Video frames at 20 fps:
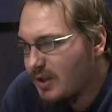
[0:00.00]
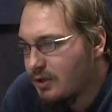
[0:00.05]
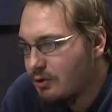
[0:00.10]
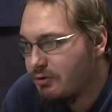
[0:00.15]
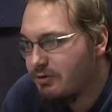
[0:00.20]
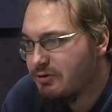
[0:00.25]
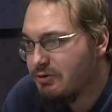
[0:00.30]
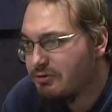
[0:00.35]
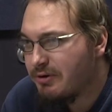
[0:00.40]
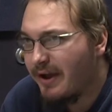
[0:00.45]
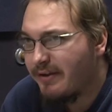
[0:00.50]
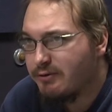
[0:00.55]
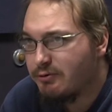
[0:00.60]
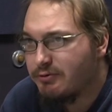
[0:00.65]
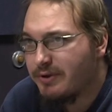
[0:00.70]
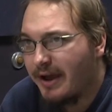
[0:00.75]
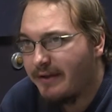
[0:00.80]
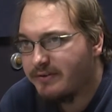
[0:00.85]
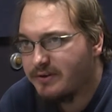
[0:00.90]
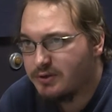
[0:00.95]
You'd
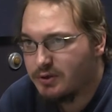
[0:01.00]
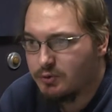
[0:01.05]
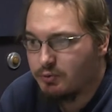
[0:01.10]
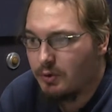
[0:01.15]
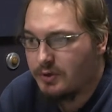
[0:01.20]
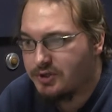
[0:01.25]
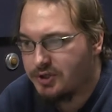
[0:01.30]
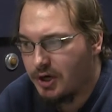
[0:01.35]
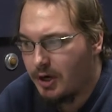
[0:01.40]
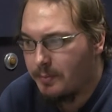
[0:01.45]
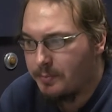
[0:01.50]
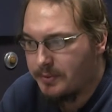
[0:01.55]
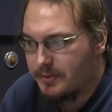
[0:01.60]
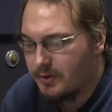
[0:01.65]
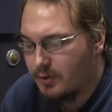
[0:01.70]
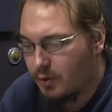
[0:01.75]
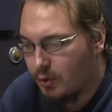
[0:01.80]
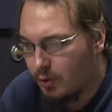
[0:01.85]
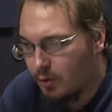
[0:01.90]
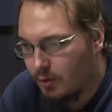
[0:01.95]
have to switch up the
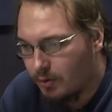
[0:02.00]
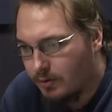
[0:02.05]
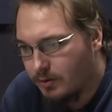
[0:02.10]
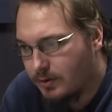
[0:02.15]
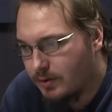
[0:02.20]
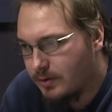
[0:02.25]
whole.